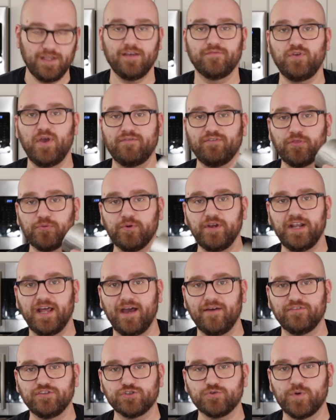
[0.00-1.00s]
If you have a three and a
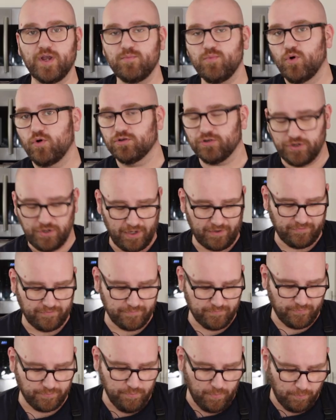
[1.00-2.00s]
half inch ring mold, or you
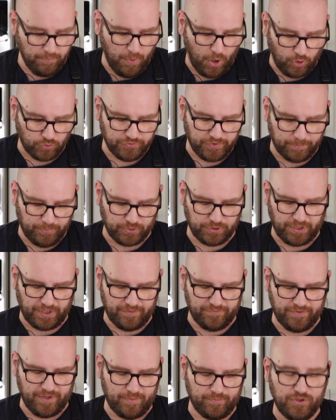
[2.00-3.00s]
have multiple
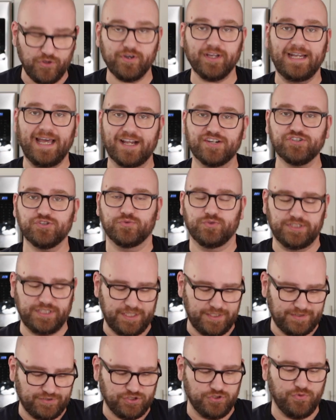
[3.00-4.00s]
of them, you can
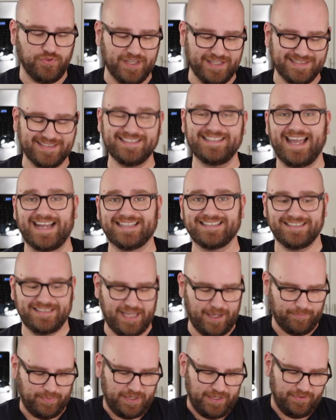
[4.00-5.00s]
actually do this next
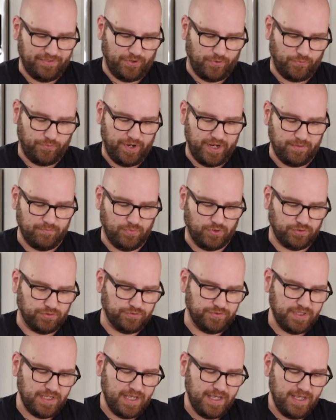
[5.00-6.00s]
step in the ring mold.